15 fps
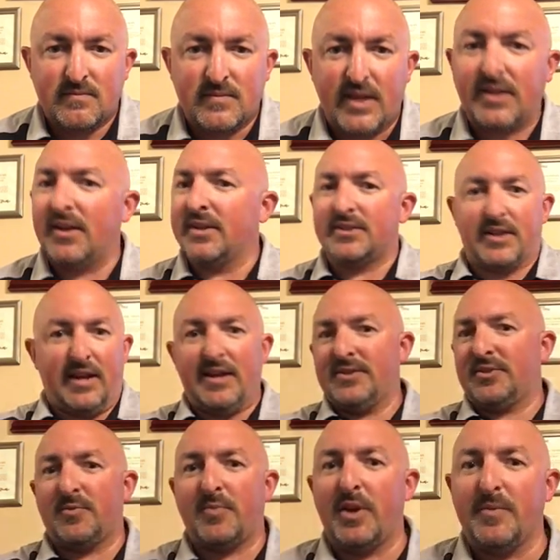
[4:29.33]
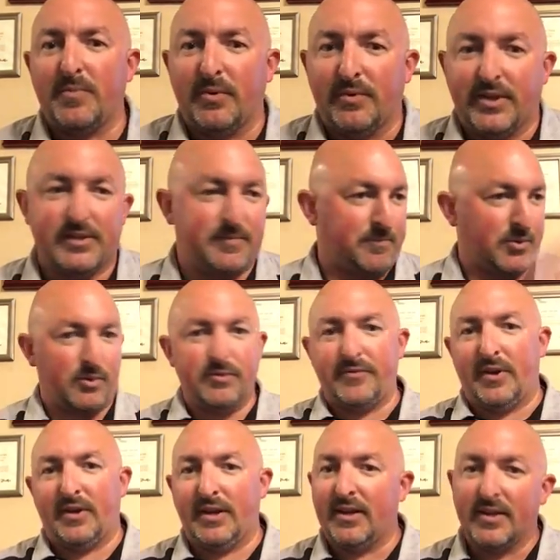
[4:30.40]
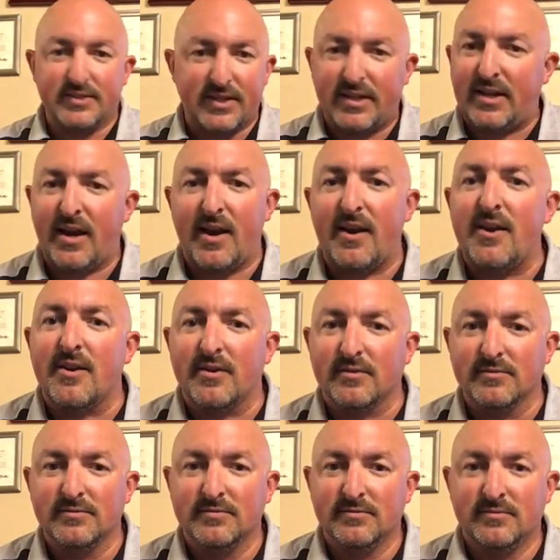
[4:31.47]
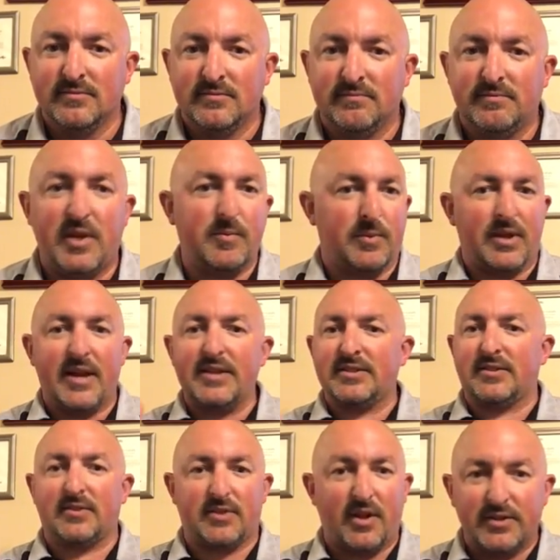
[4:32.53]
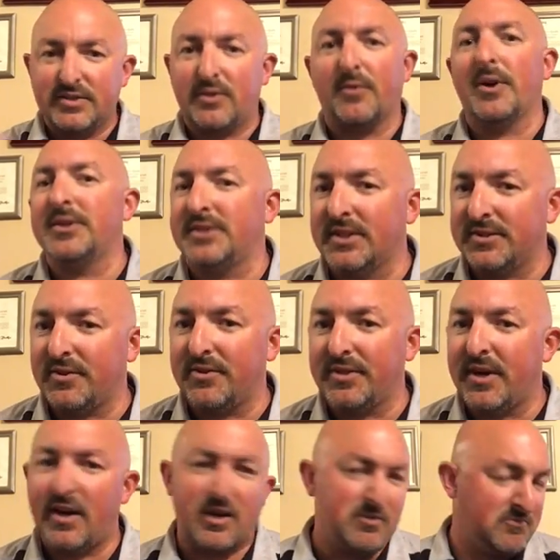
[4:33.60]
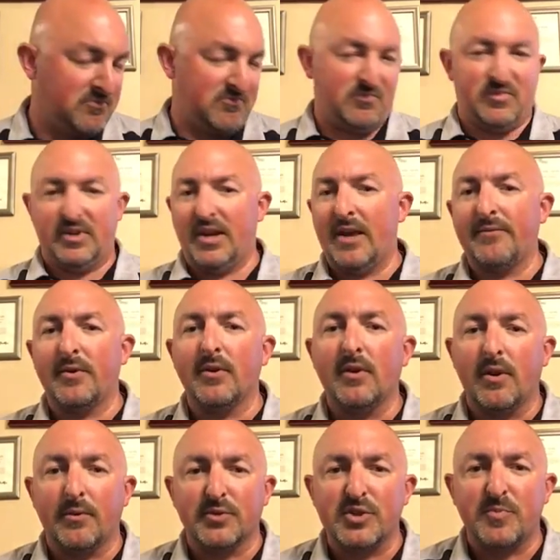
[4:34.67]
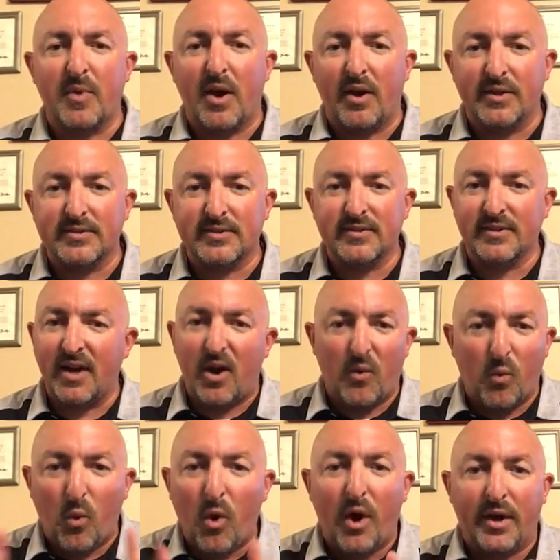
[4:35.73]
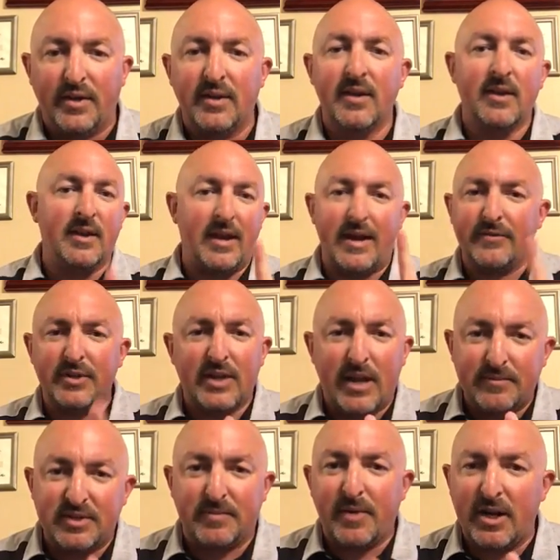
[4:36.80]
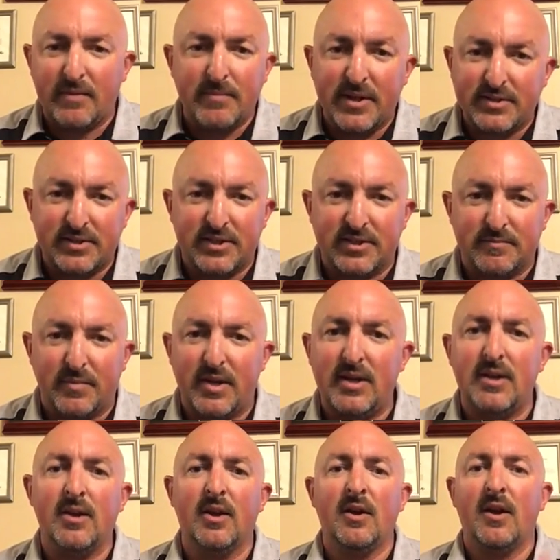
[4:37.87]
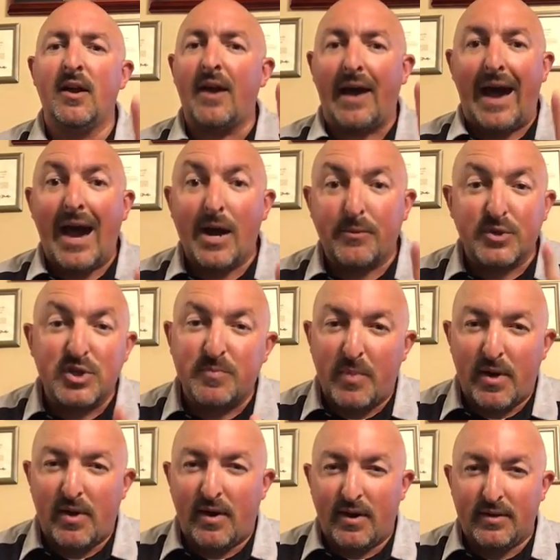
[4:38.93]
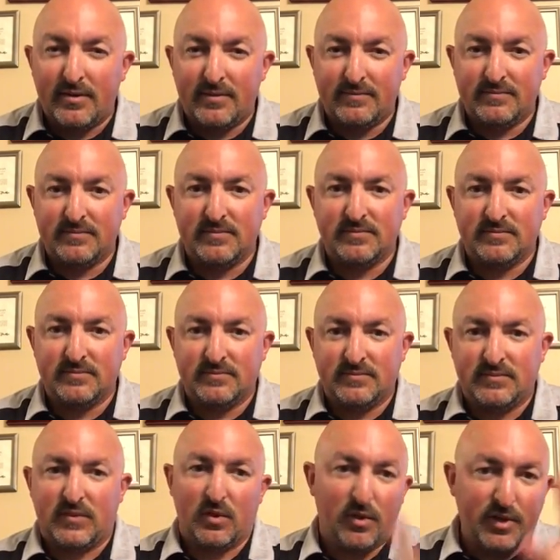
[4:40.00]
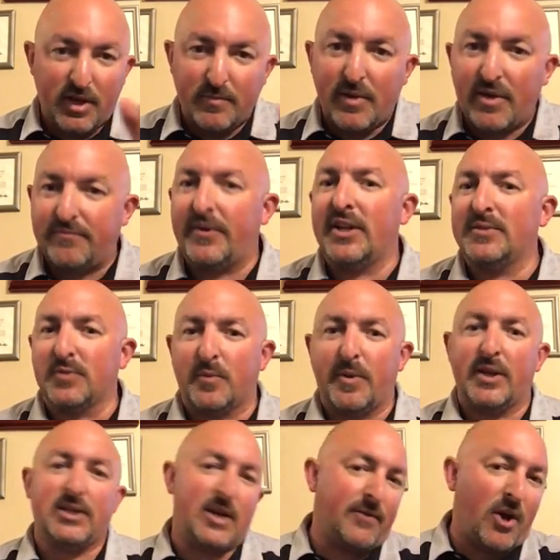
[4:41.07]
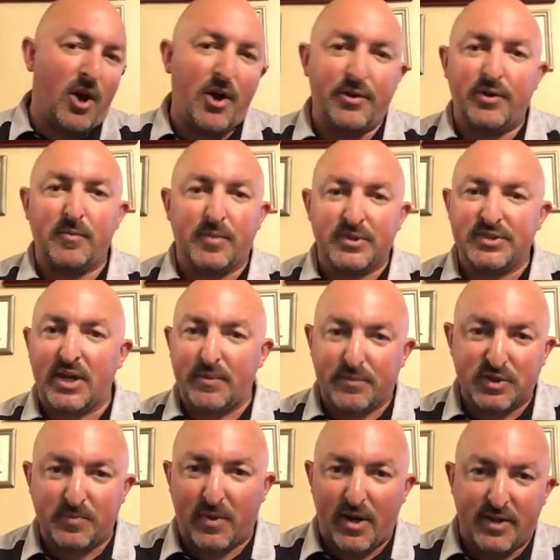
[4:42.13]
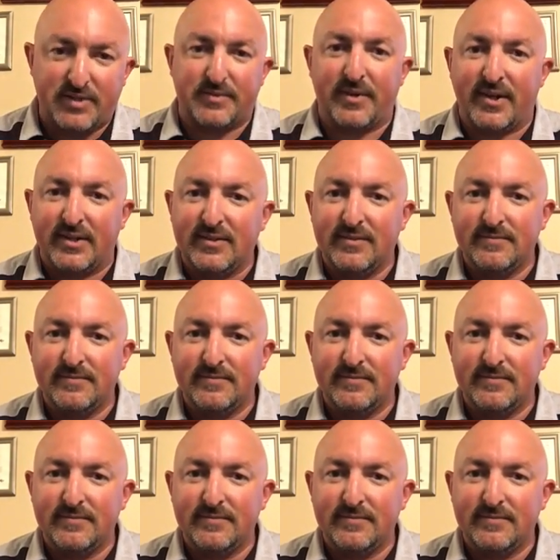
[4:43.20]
He doesn't answer people. It's proven. He doesn't care. People ask tons of questions on there, never a response. Not one. Every time somebody messages me, I respond. Look at my Facebook page. I have a 100% response rate.